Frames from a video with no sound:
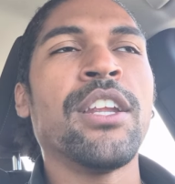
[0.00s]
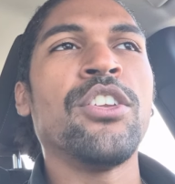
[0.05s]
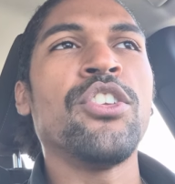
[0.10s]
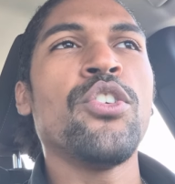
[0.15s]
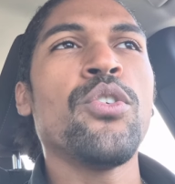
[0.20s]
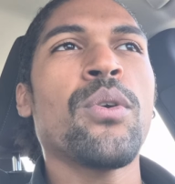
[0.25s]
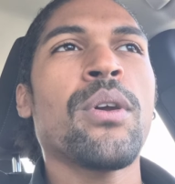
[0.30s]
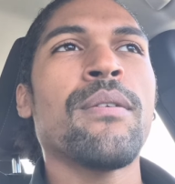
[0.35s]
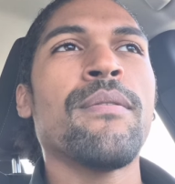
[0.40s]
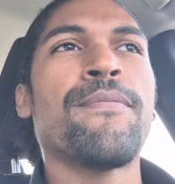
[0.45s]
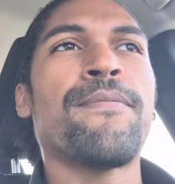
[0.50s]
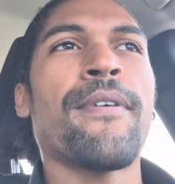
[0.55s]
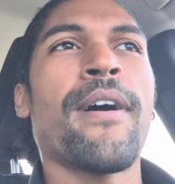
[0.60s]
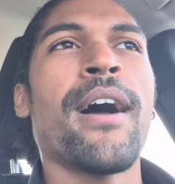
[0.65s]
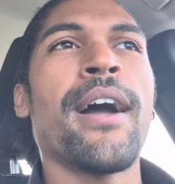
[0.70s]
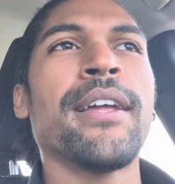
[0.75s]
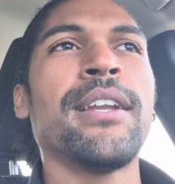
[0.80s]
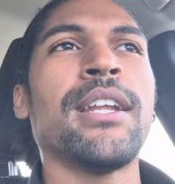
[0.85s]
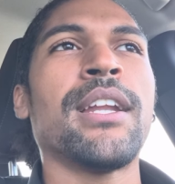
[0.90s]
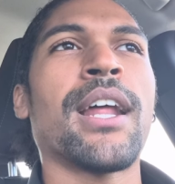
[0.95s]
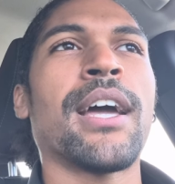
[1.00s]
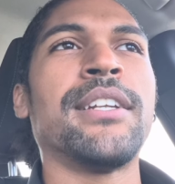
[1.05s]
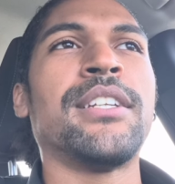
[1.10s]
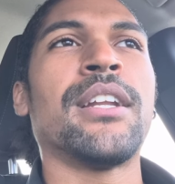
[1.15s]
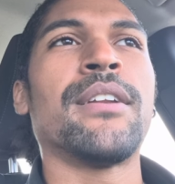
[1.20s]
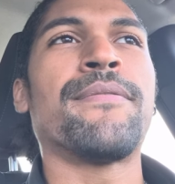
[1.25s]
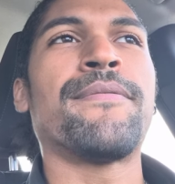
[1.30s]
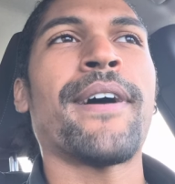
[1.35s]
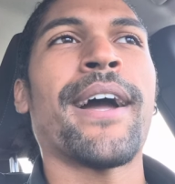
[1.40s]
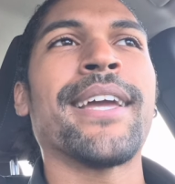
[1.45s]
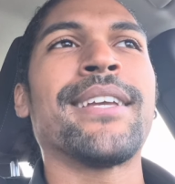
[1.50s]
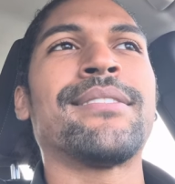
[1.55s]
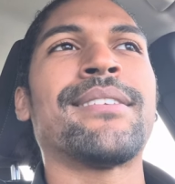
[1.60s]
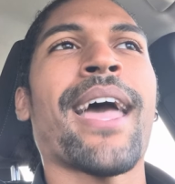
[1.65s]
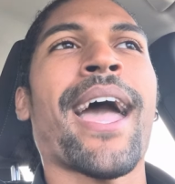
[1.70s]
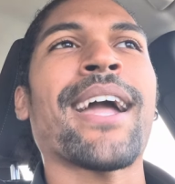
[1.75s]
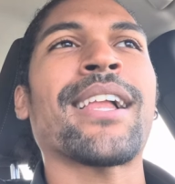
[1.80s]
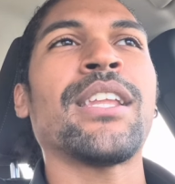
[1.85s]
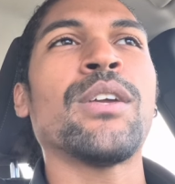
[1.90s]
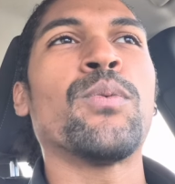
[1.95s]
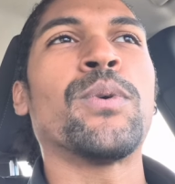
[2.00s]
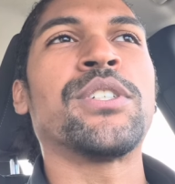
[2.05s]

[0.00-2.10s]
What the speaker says: and you can find and identify exactly